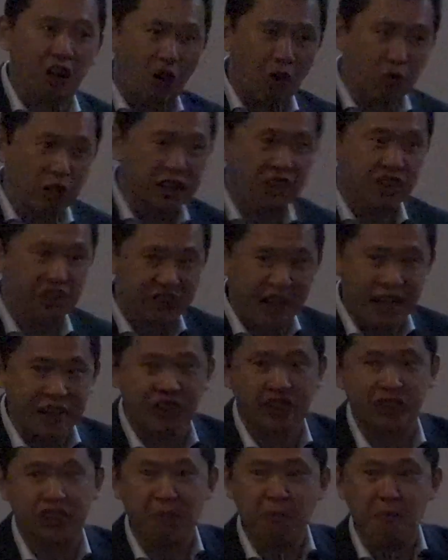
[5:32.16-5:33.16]
only
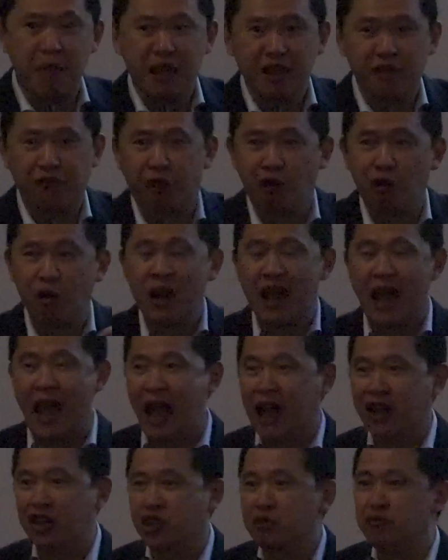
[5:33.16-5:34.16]
send the meaningful,
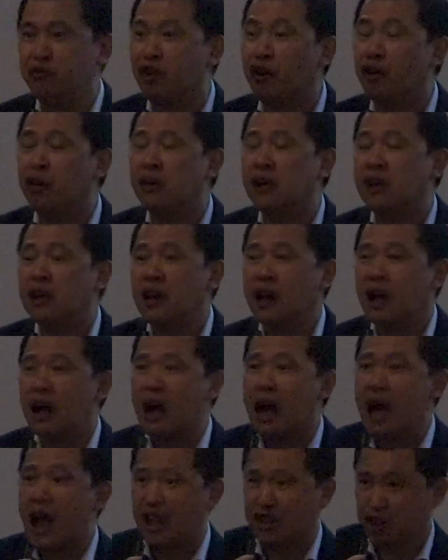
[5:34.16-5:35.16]
actionable
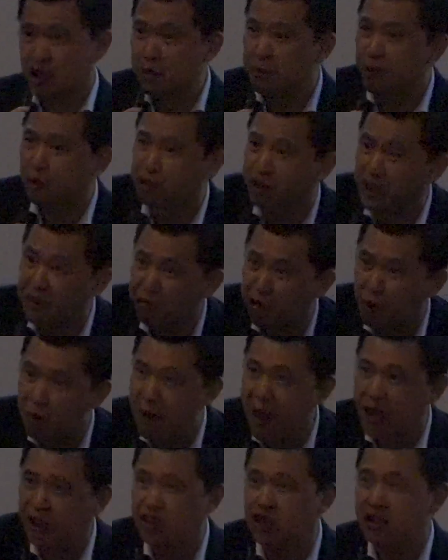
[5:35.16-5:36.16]

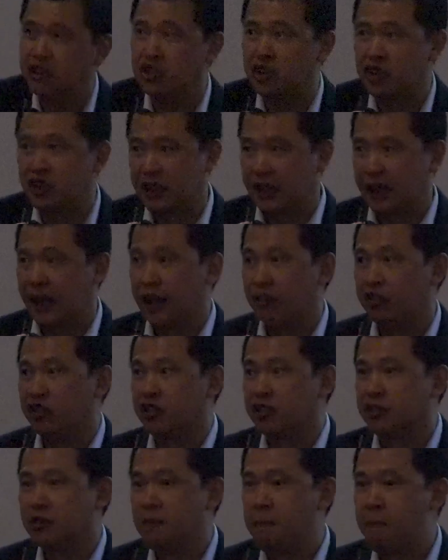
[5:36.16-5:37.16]
information to the cloud.